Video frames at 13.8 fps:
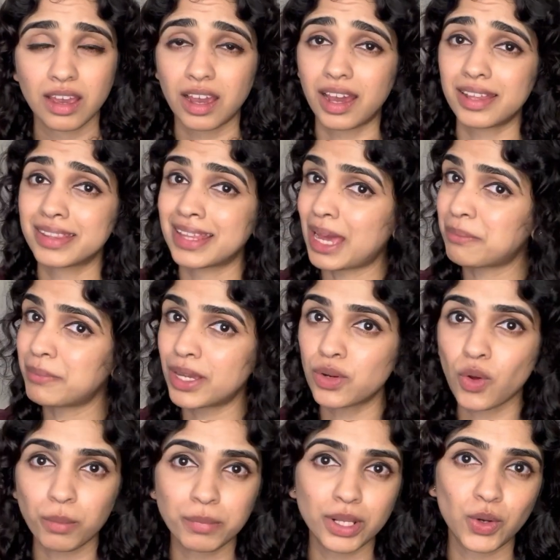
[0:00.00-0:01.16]
And that may
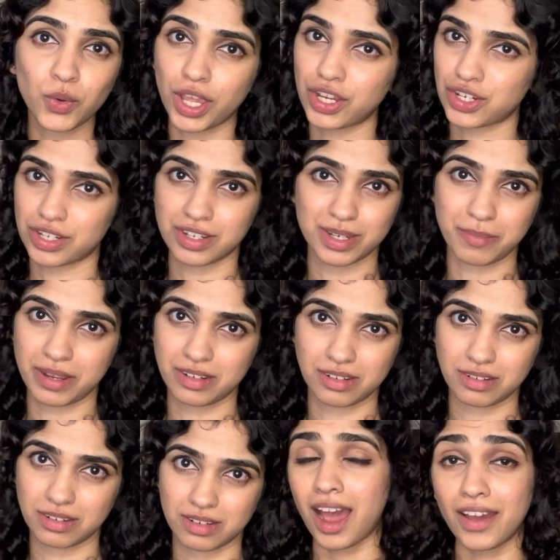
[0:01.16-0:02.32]
not be location
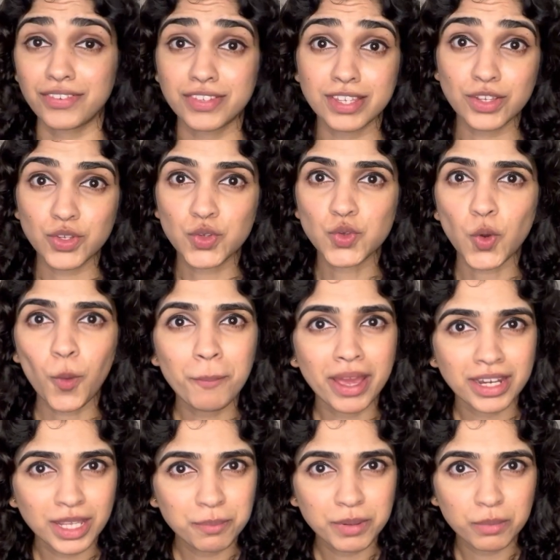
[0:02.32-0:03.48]
dependent. I've seen so
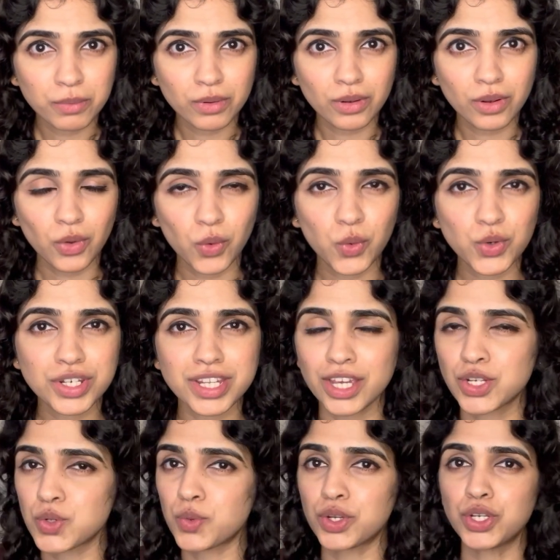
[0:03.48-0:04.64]
many people who
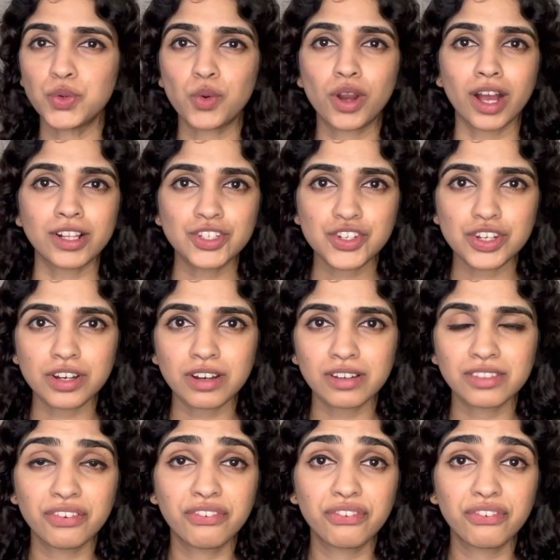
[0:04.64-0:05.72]
take to a new culture, the